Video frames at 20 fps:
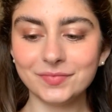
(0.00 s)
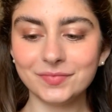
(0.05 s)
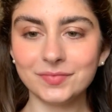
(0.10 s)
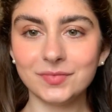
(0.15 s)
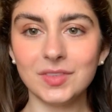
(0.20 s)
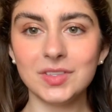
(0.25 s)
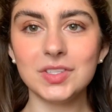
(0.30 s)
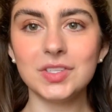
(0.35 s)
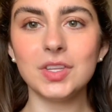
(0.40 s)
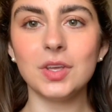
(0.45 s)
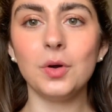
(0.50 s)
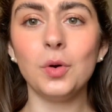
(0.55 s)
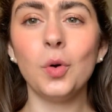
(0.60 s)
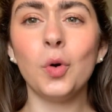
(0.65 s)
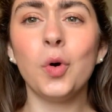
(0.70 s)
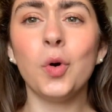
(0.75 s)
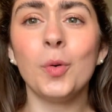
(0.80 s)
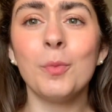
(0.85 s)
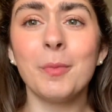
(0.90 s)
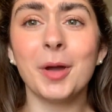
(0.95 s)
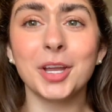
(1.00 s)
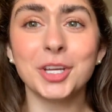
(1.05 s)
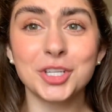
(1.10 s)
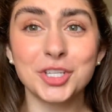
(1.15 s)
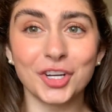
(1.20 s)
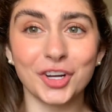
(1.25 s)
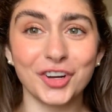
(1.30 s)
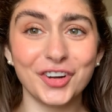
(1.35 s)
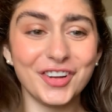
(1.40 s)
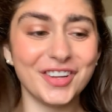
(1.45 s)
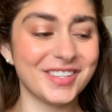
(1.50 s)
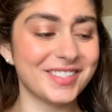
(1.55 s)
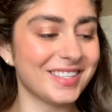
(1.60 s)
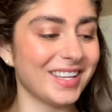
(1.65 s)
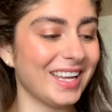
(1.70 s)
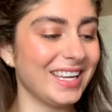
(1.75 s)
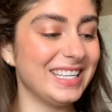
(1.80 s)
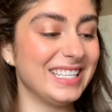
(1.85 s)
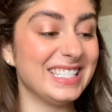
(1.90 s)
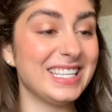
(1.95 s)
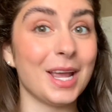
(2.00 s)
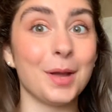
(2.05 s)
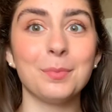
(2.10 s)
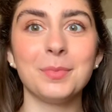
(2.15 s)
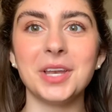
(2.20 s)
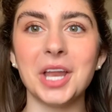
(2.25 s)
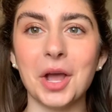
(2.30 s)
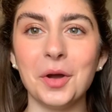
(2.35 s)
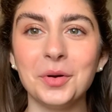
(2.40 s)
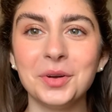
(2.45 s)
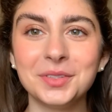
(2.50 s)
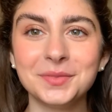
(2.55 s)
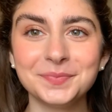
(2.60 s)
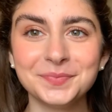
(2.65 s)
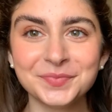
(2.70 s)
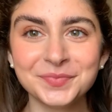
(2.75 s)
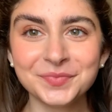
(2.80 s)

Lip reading: And so, my shirt is like damp now.